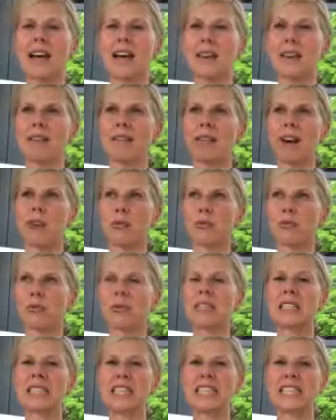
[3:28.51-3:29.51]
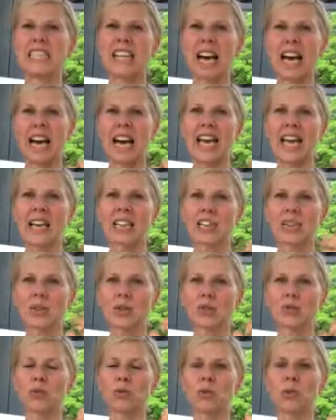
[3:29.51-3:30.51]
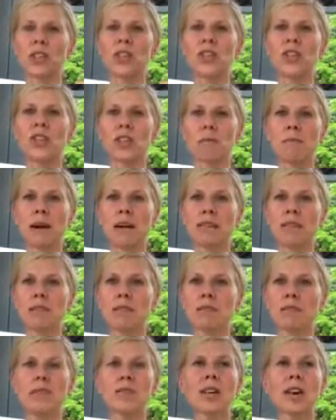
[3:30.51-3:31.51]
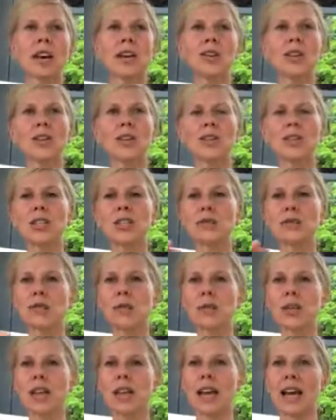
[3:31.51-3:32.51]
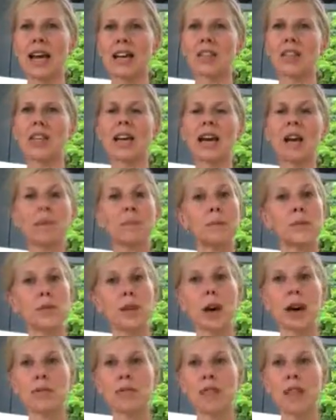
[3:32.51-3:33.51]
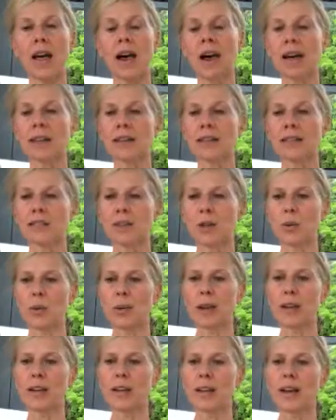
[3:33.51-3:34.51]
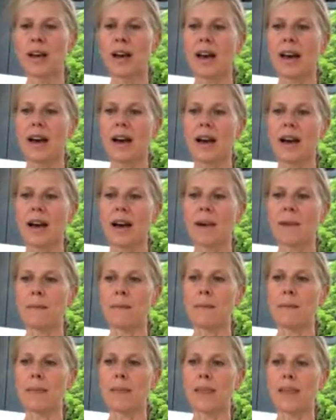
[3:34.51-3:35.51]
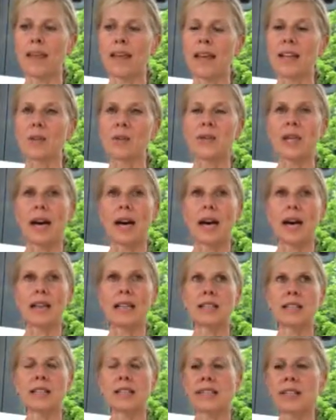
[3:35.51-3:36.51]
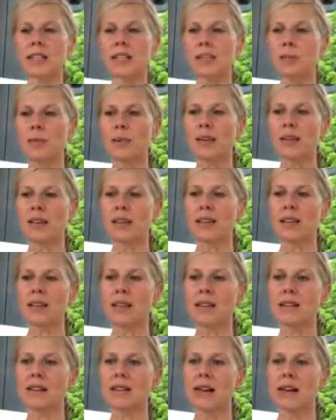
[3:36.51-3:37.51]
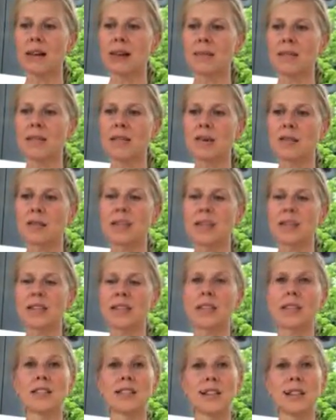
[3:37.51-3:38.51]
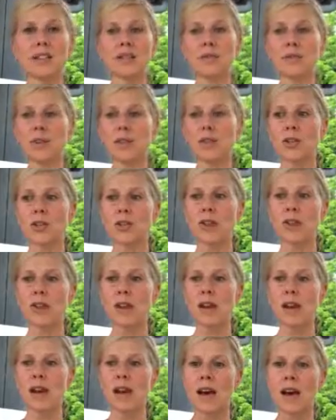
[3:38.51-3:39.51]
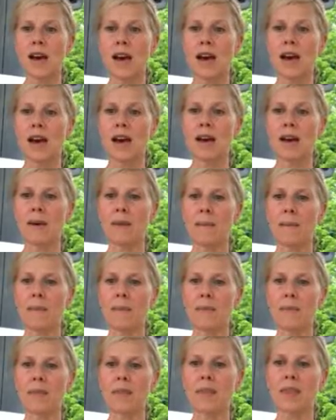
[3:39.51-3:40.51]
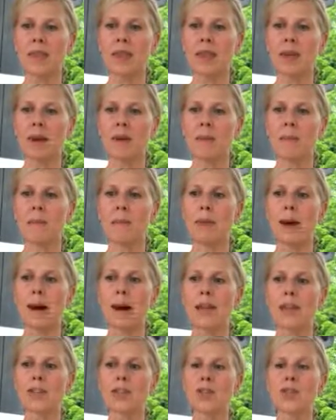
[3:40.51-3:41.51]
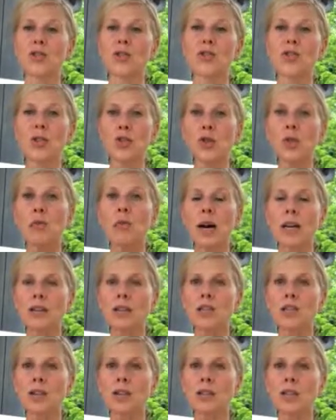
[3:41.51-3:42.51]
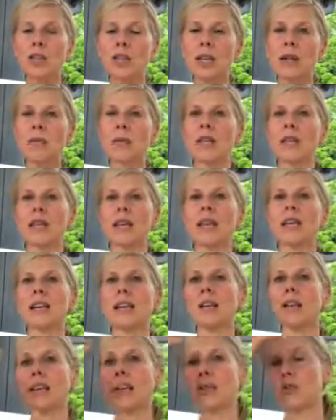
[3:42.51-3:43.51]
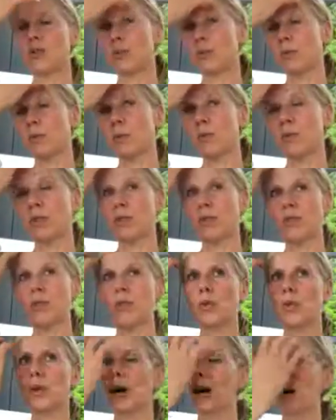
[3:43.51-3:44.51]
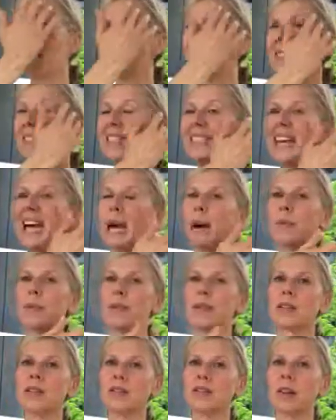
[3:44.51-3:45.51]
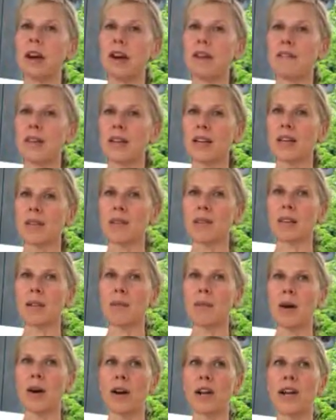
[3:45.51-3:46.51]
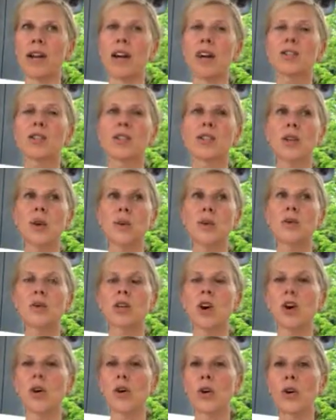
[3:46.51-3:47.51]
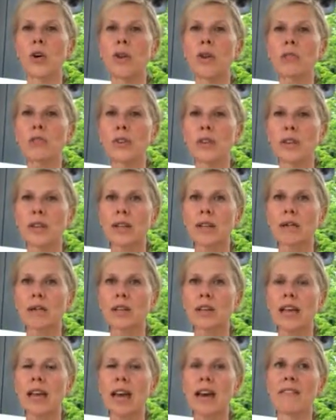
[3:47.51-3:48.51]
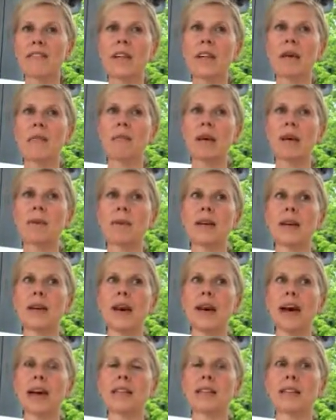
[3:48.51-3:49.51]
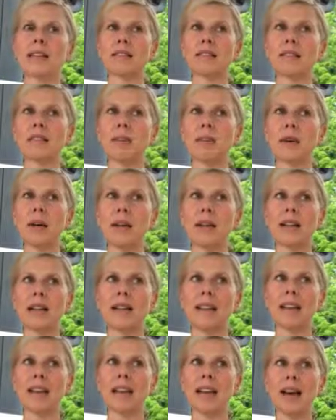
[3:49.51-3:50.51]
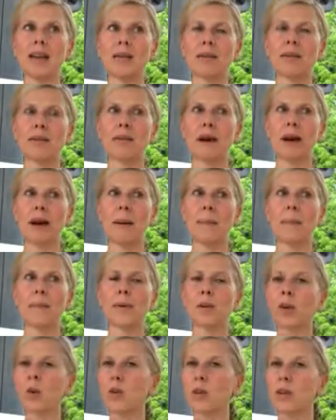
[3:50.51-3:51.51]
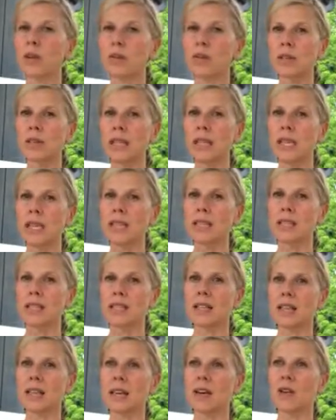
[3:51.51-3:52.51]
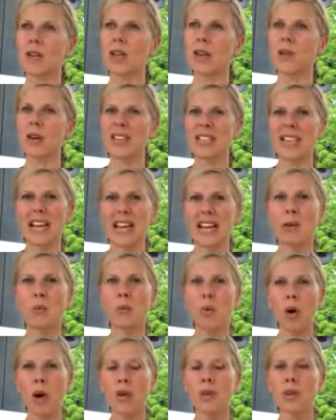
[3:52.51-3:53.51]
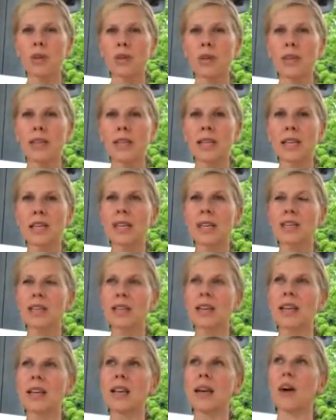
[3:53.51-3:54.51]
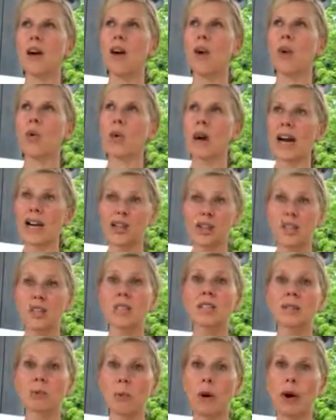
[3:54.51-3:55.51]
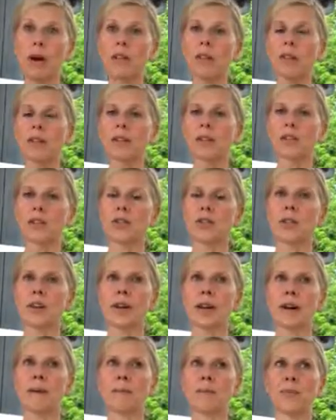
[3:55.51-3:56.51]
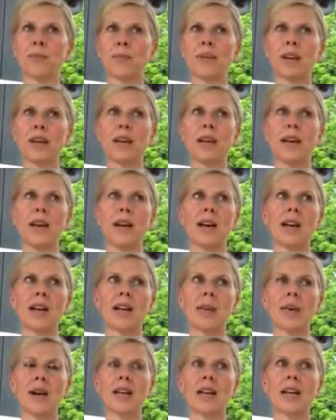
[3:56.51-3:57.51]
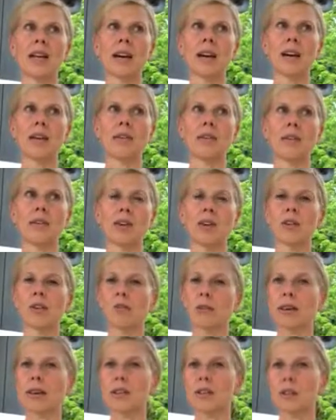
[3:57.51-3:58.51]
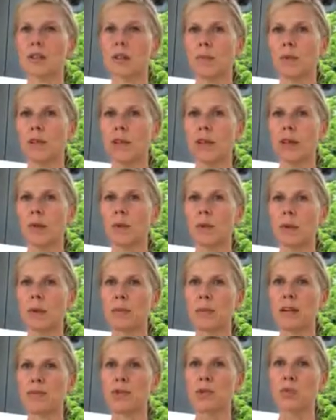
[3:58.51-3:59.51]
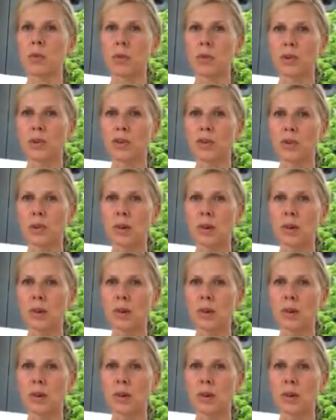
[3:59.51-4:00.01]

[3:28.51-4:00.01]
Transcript: and they've got really tight sort of rigid muscles. Salty food can actually help soften that a little bit. Um, it's, it's a little bit can um, stimulate the digestive function. Um, but too much salty we say can contribute to um, dampness or heaviness in the body so someone who's already feeling really heavy maybe has a little bit like they get uh, bloated really easily or they retain water really easily or actually swell like they're um, you know any kind of arthritis or something like that where people have swollen